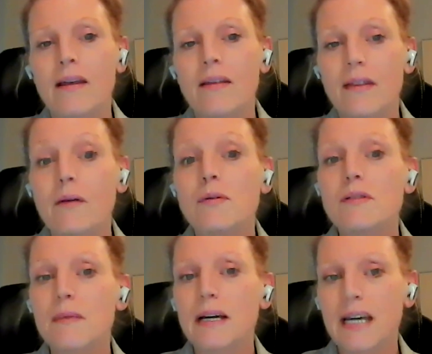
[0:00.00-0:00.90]
That was
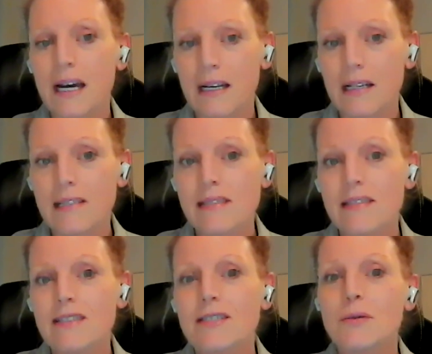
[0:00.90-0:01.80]
my catalyst
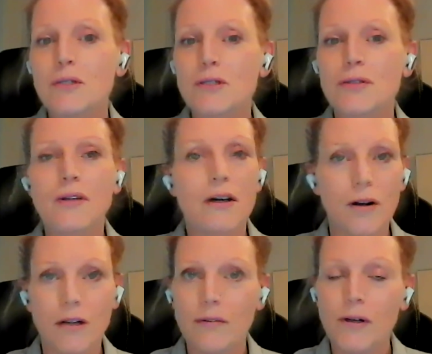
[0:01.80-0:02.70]
to ensure that
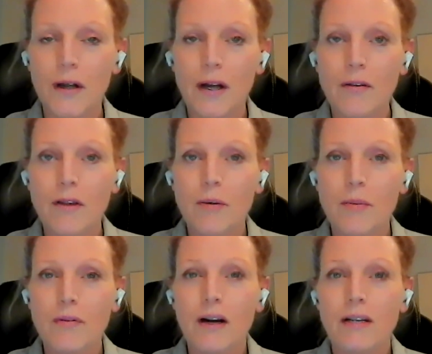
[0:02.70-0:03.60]
all of her healthcare
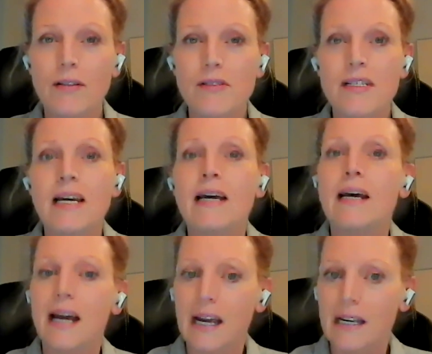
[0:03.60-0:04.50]
providers
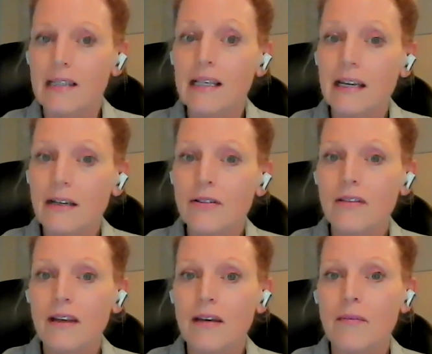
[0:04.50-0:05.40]
and legal
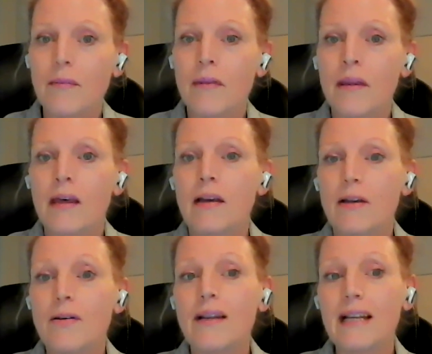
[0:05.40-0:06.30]
team
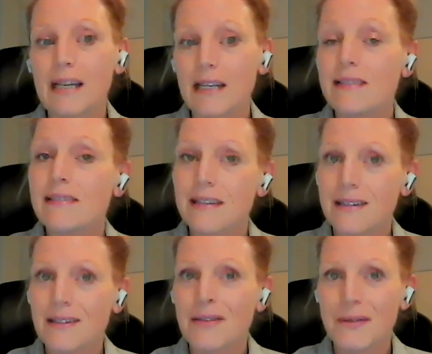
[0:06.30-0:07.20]
knew that
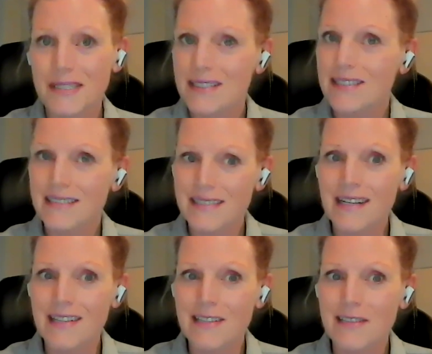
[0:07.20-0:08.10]
Lindsey was the
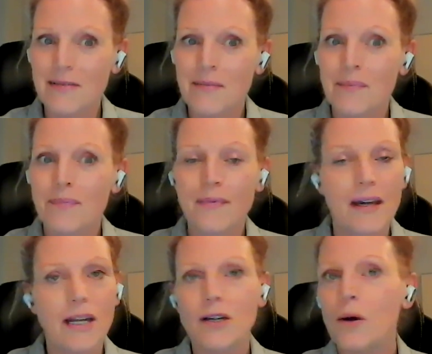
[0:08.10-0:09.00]
decider
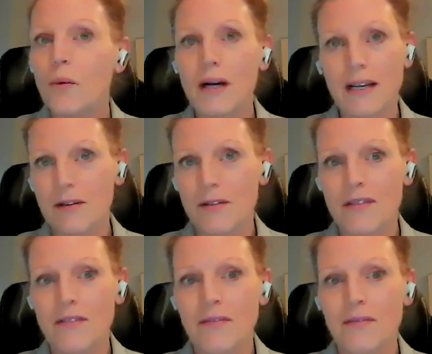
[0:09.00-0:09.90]
and no one else.